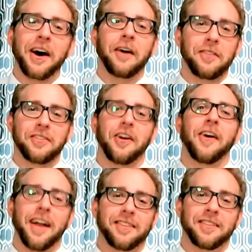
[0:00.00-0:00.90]
of this car
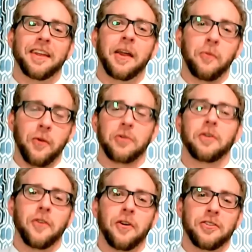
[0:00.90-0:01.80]
accident and where to
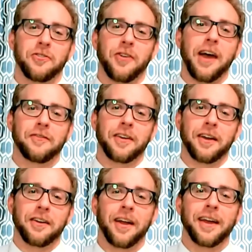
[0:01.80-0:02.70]
avoid the traffic,
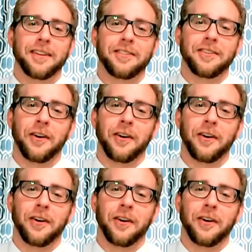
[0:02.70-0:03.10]
right? So.